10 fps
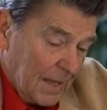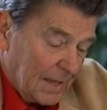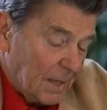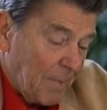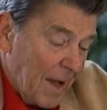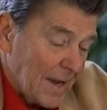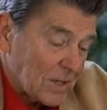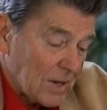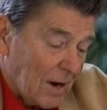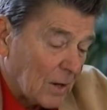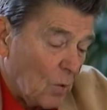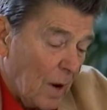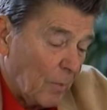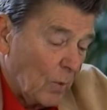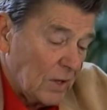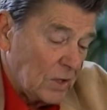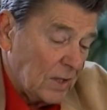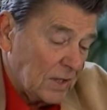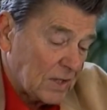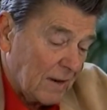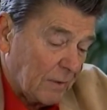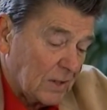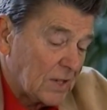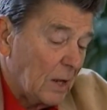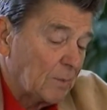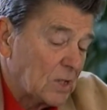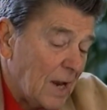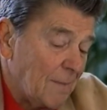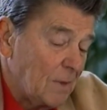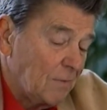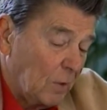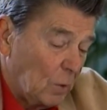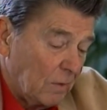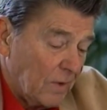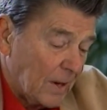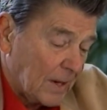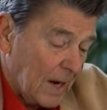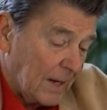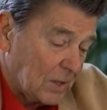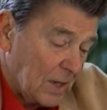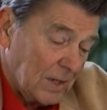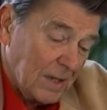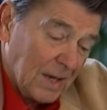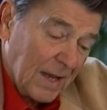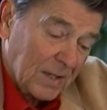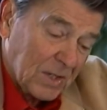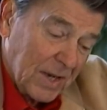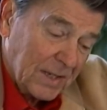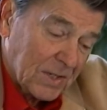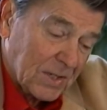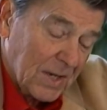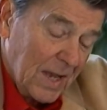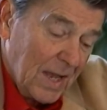In the past, our cooperation in this effort has helped stem the flow of narcotics into the United States.